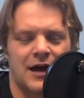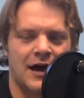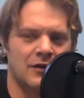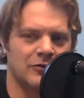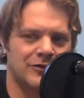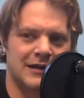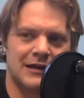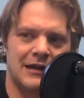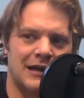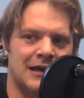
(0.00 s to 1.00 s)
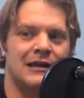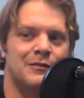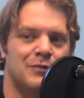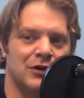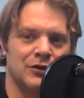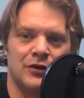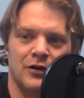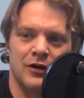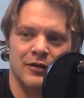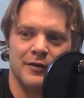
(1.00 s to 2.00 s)
I don't think any
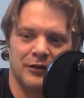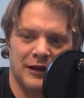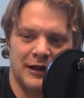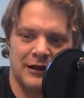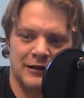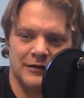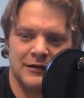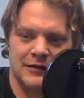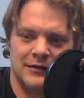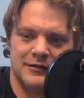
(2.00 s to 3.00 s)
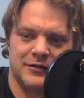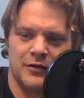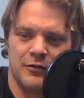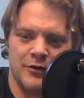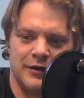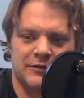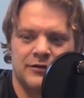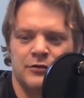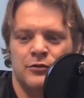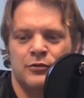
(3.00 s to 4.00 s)
builder on the planet is going
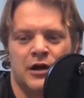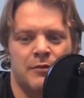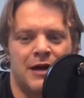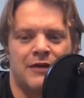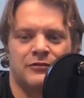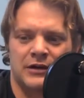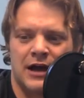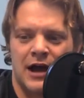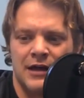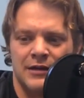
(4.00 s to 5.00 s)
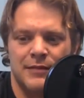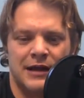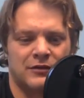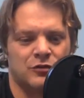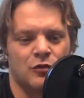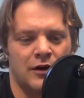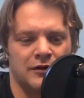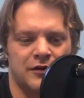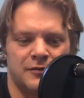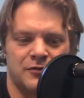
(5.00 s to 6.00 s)
to come after a guy that makes
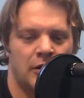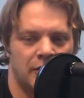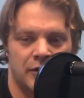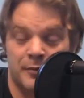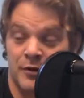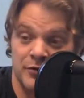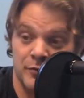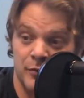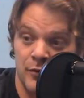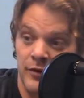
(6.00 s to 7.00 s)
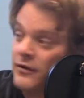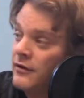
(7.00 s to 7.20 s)
one to throw on their personal board.